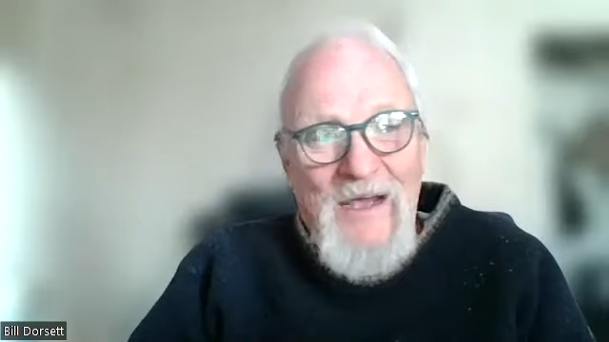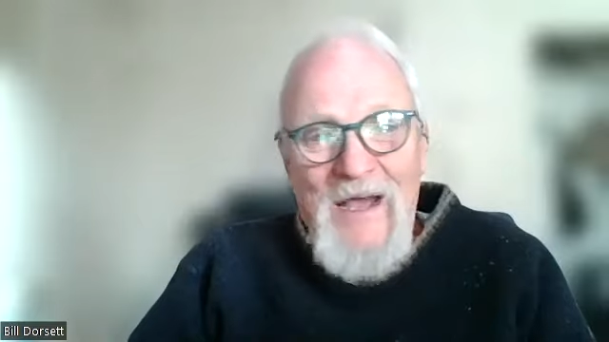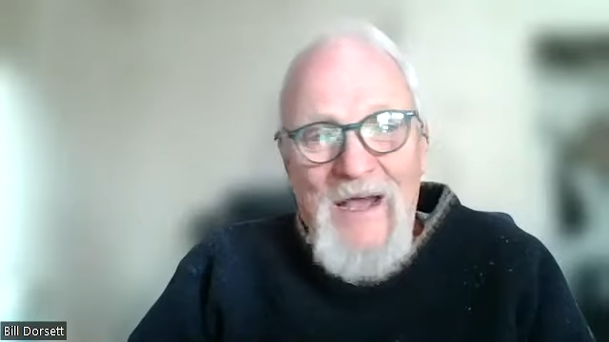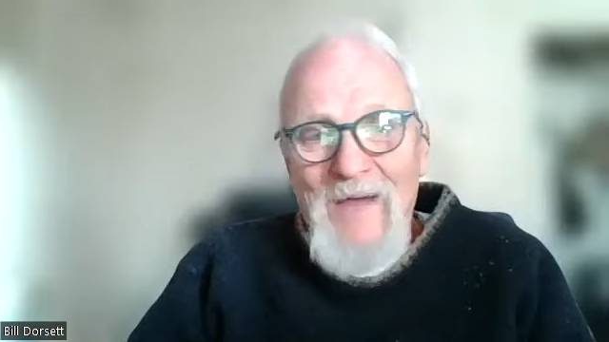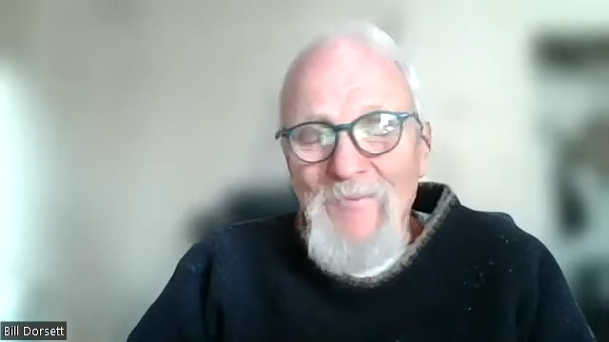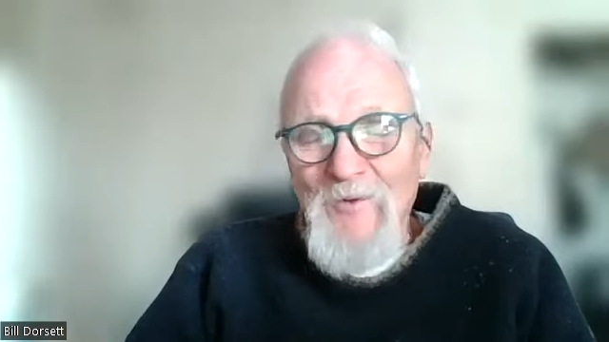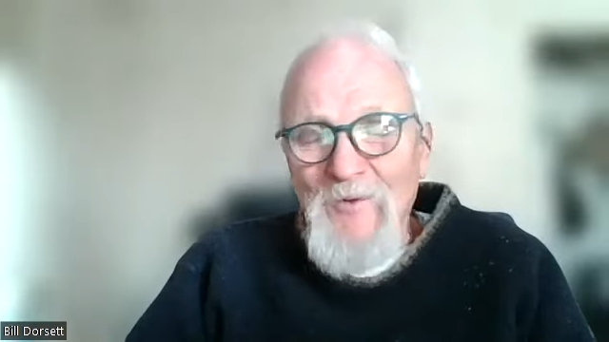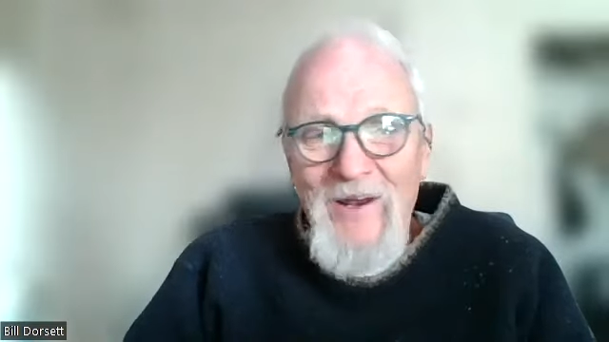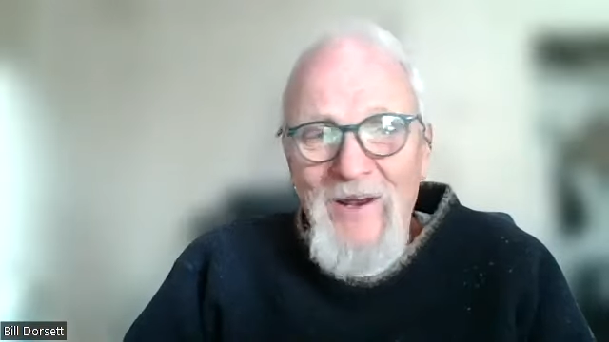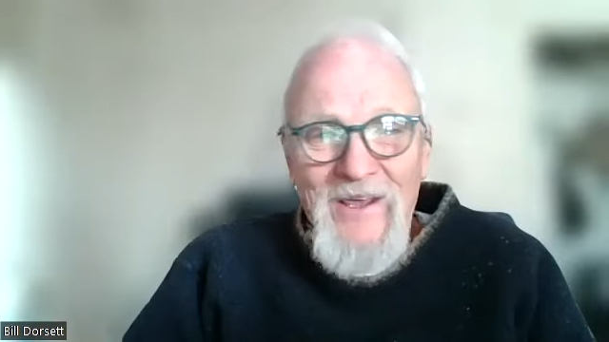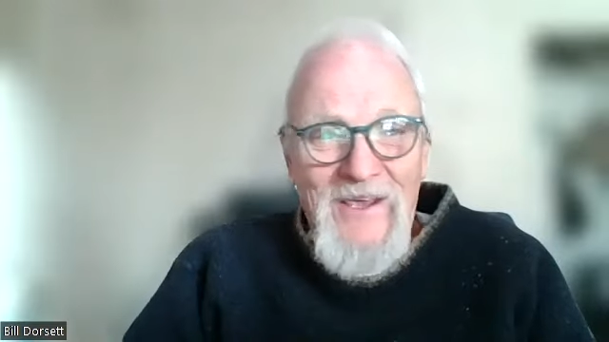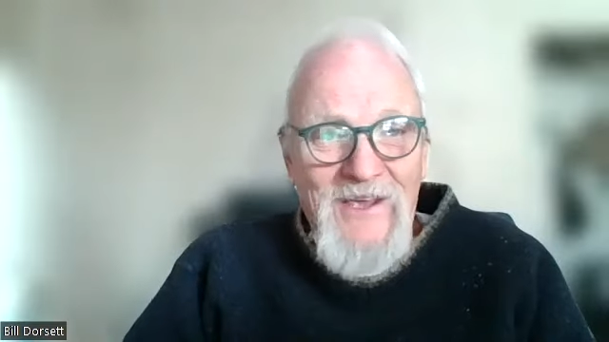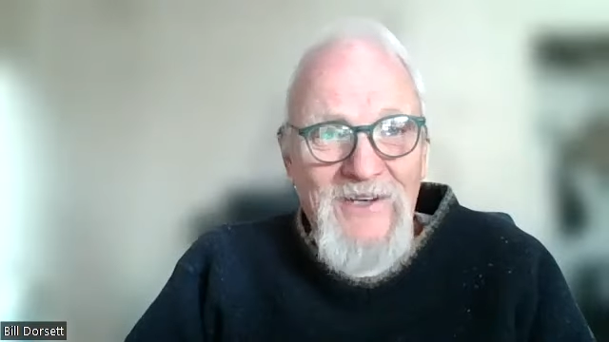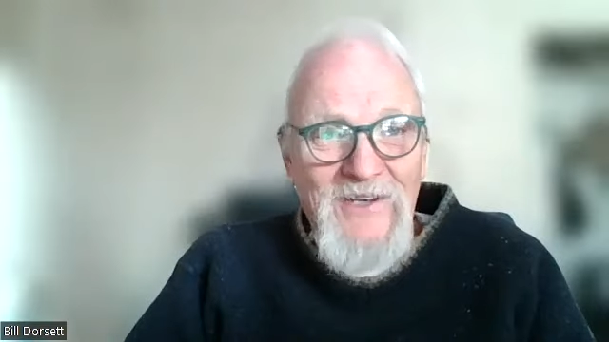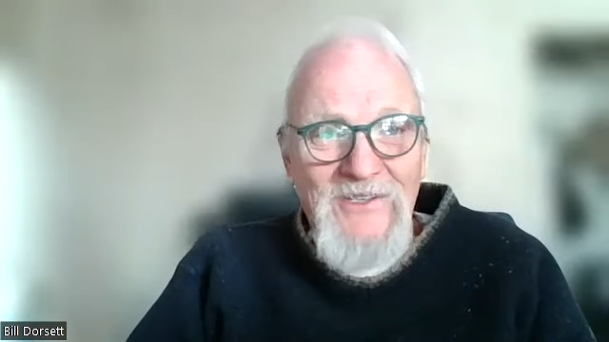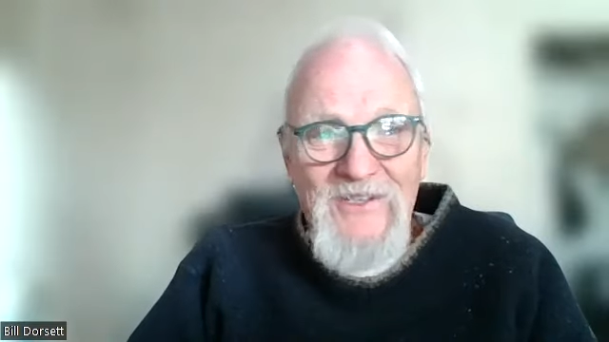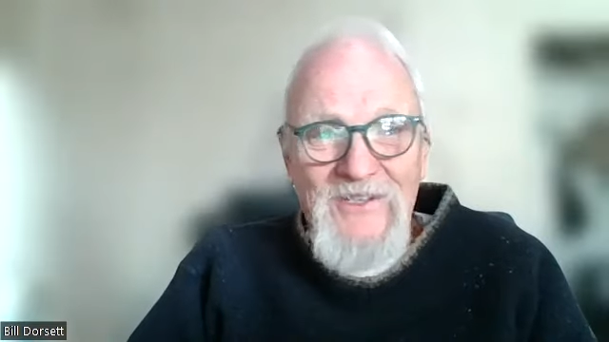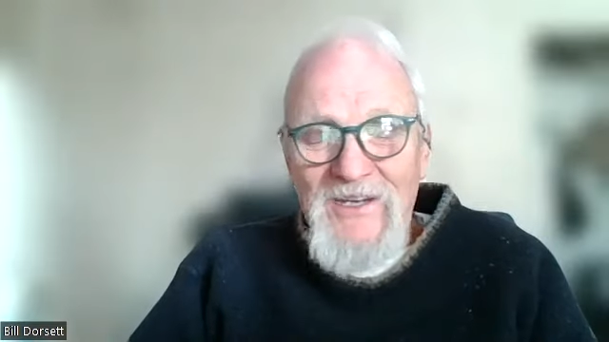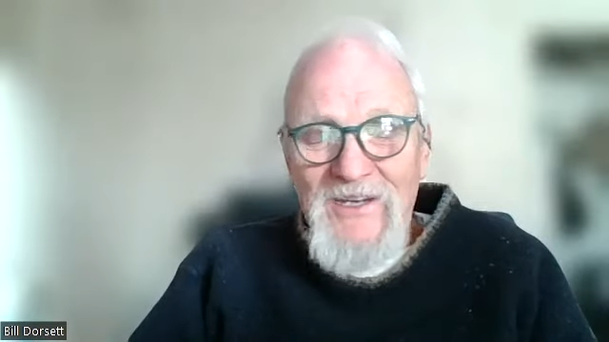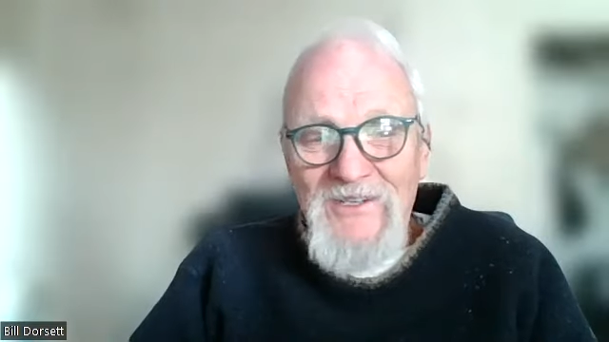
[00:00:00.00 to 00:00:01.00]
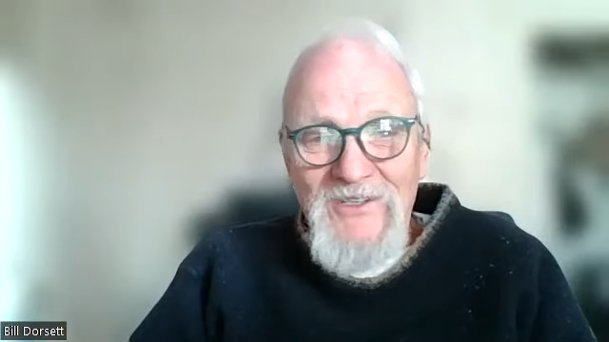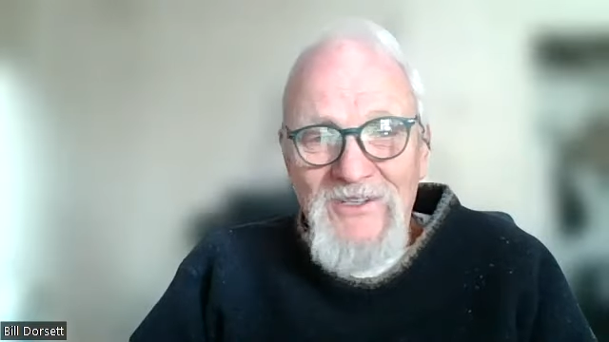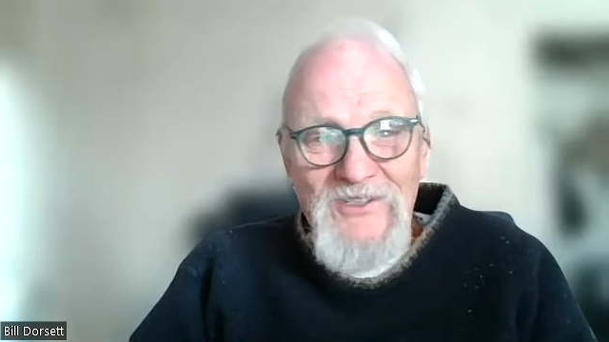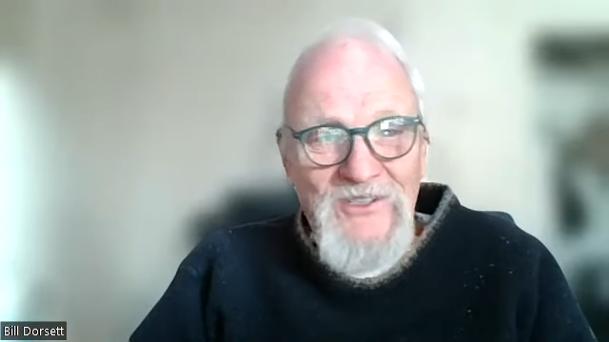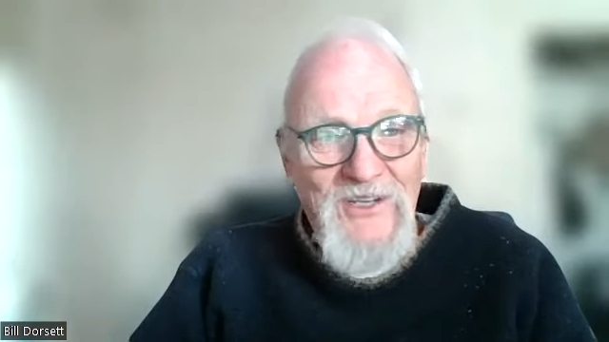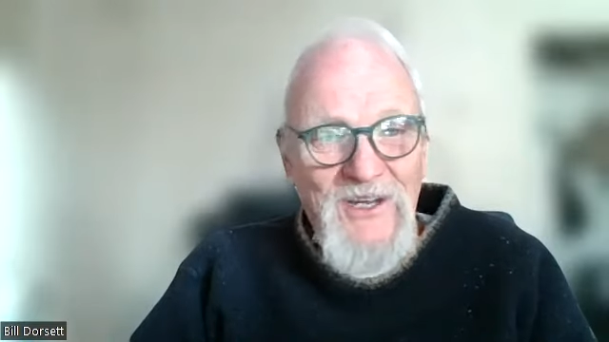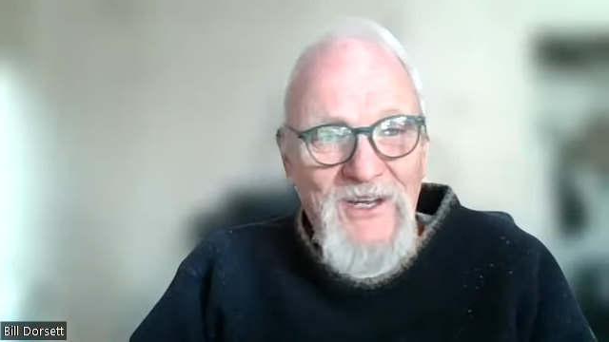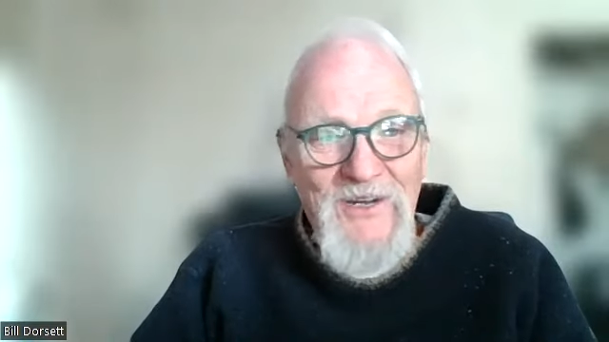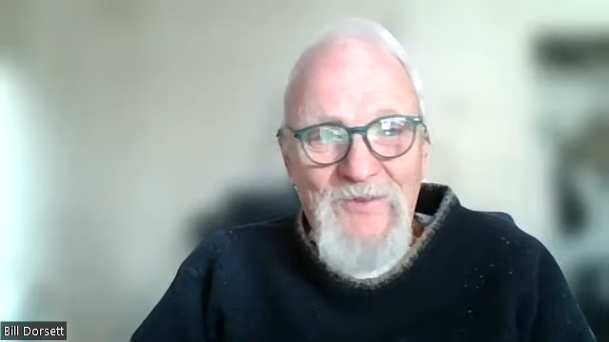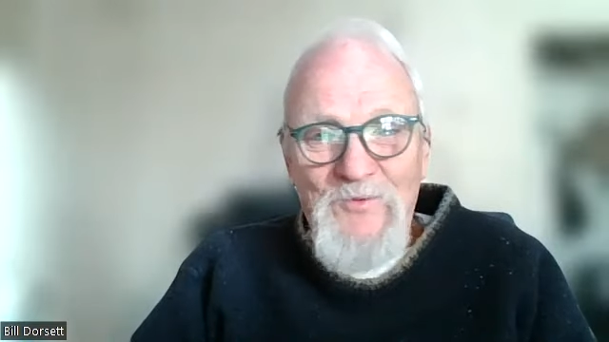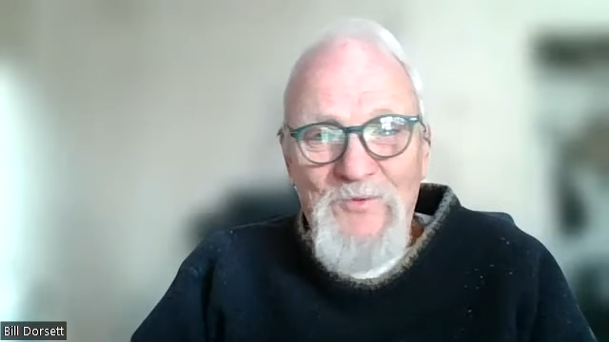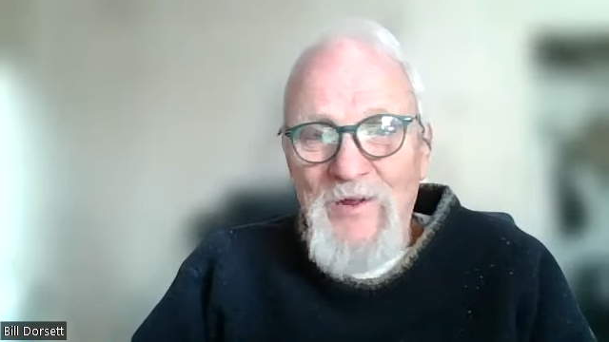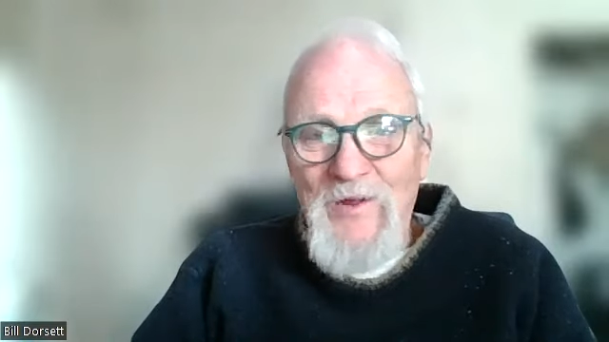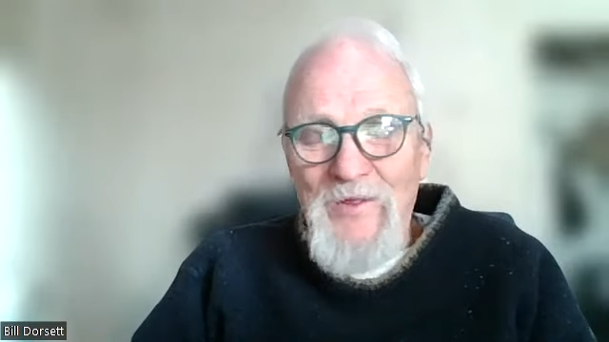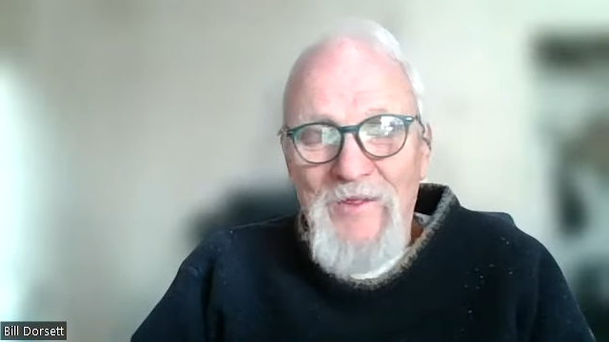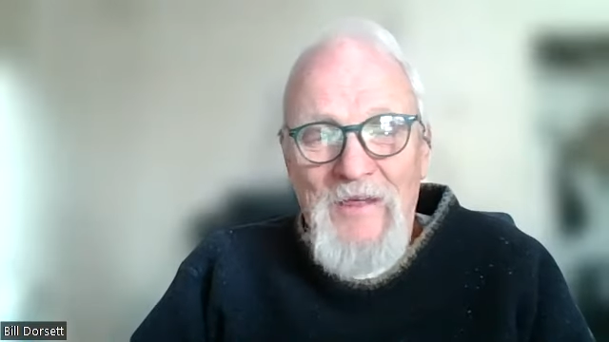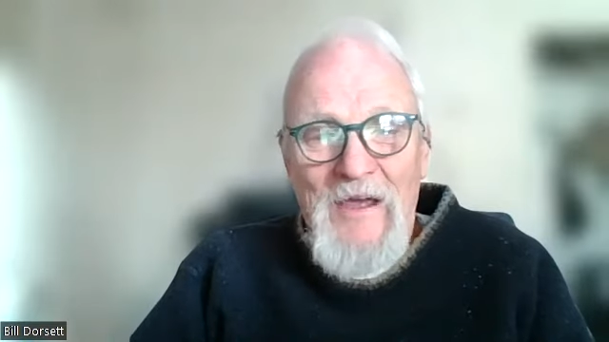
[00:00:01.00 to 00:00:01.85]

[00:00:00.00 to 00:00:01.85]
I'm really content to stick with